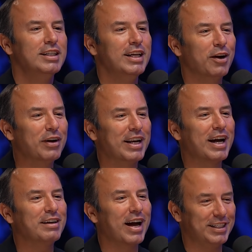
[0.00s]
you know, and
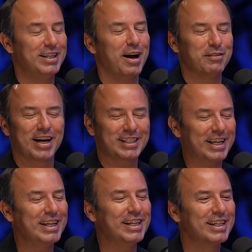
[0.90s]
I'm not
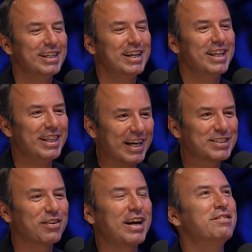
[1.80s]
kidding.
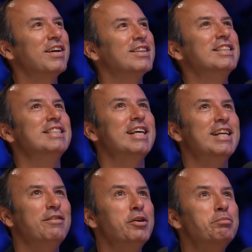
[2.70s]
That's what I felt, is
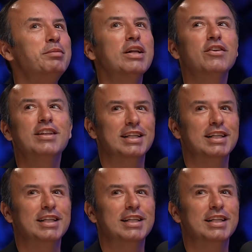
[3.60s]
that if you build